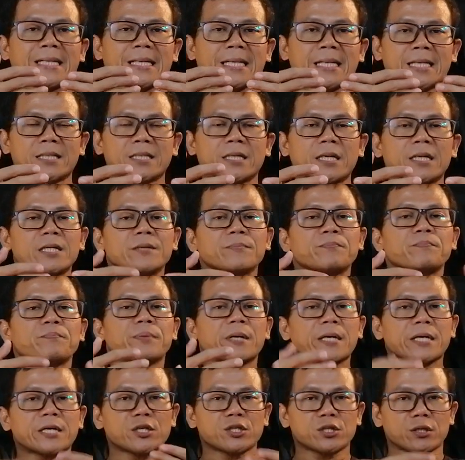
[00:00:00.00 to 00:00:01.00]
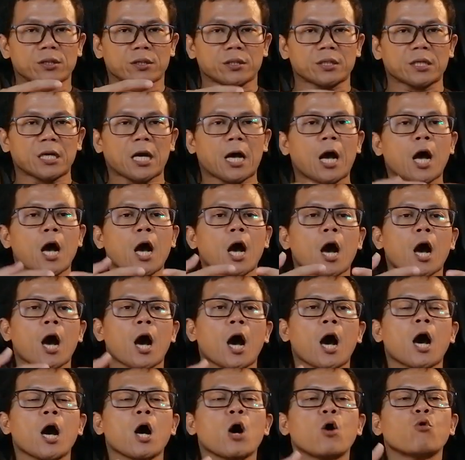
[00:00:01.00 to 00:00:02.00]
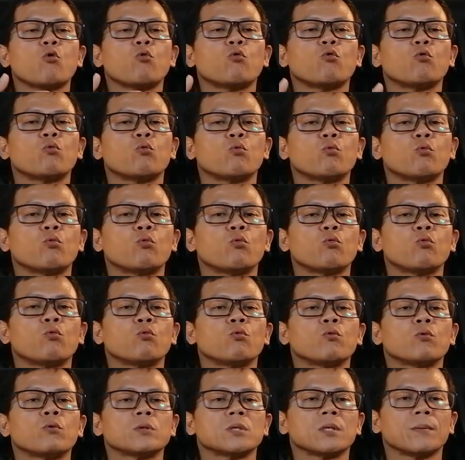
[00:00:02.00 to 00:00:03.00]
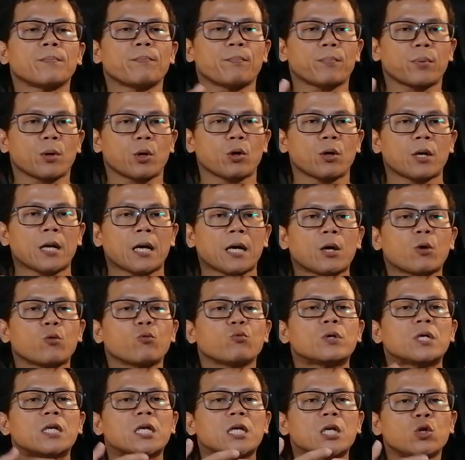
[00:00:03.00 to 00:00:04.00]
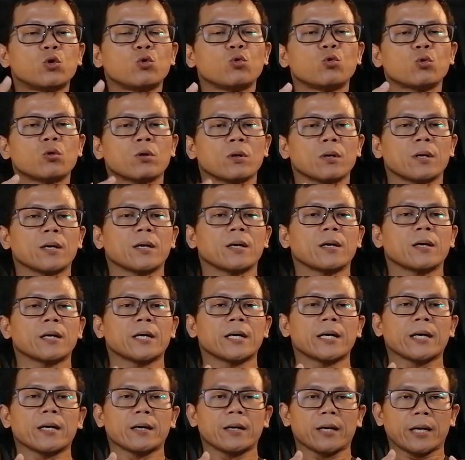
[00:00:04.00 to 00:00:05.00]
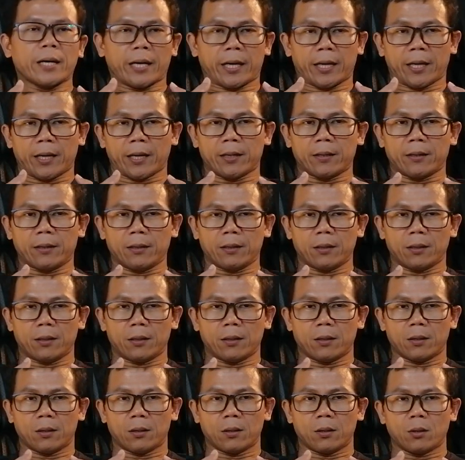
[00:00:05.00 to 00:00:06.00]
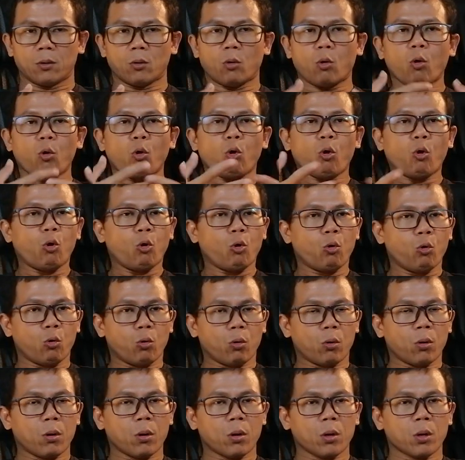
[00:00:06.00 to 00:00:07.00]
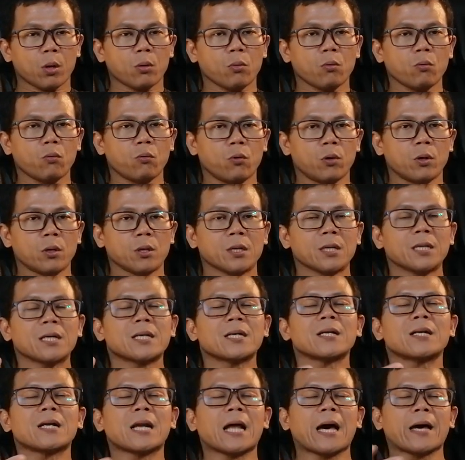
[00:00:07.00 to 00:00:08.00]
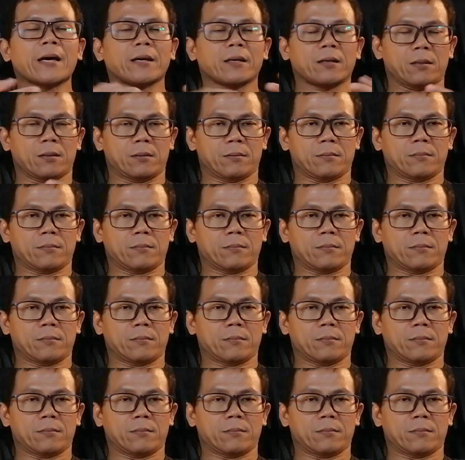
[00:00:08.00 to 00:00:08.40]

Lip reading: It represents how the product will look and or work like.